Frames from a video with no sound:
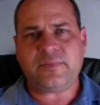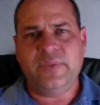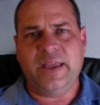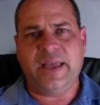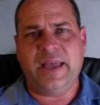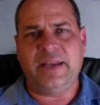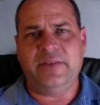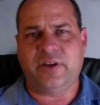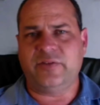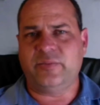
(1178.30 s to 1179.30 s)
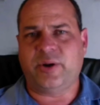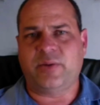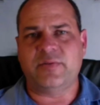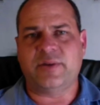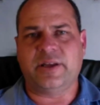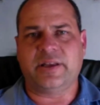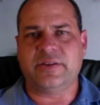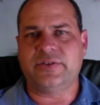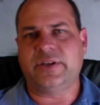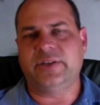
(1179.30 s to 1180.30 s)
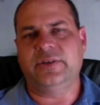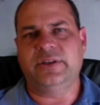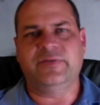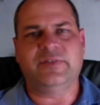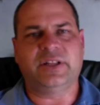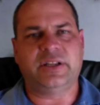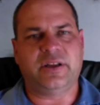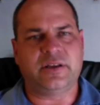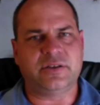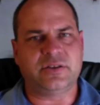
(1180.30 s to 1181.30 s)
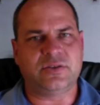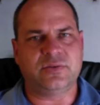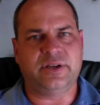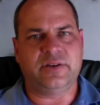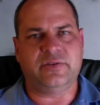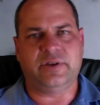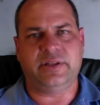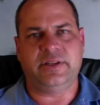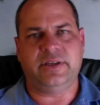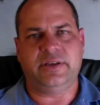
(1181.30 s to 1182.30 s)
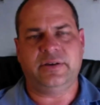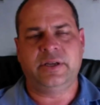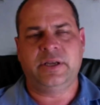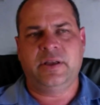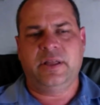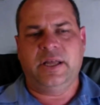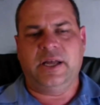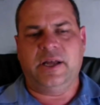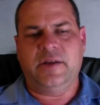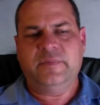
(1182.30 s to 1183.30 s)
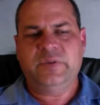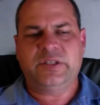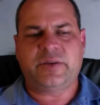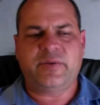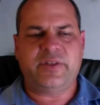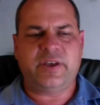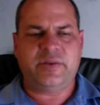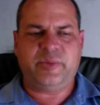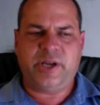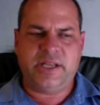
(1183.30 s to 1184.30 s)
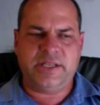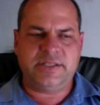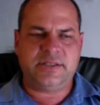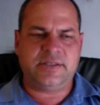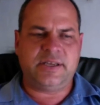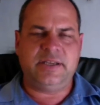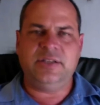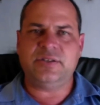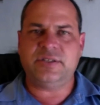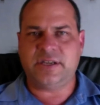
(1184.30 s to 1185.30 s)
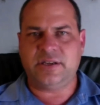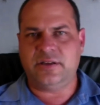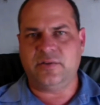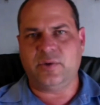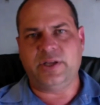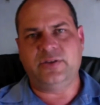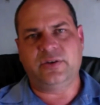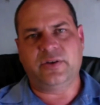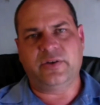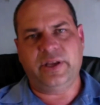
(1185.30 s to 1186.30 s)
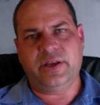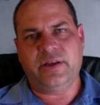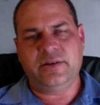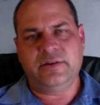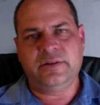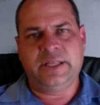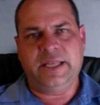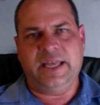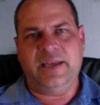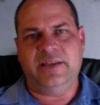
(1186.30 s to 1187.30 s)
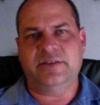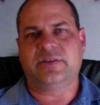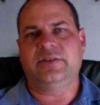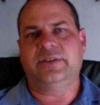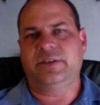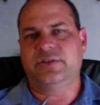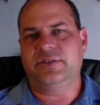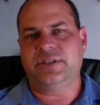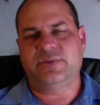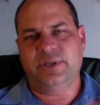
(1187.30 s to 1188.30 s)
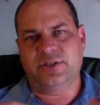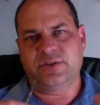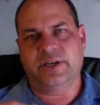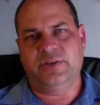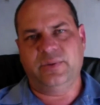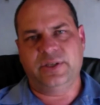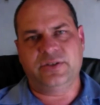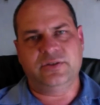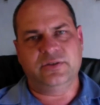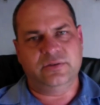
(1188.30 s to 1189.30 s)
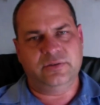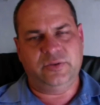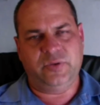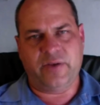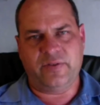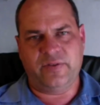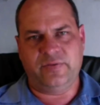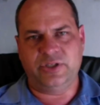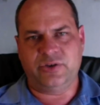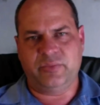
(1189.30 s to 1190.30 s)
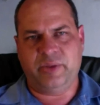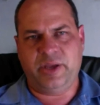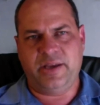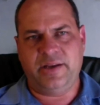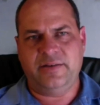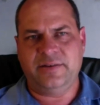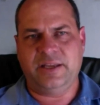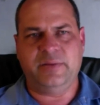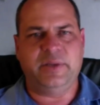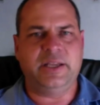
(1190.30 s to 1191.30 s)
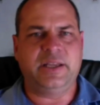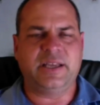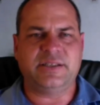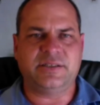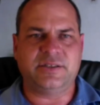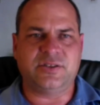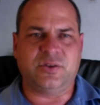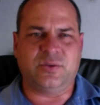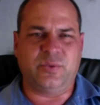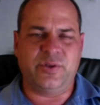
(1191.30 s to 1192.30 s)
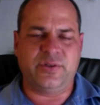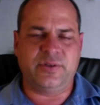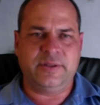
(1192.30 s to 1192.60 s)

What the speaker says: and if I have a problem, I go straight to Edenvale and I can sort it out right there. Some of the other brands, they need to send it away to Korea, and it's going to take you 6 weeks or 8 weeks to have the fridge repaired. In many cases it's not worth it,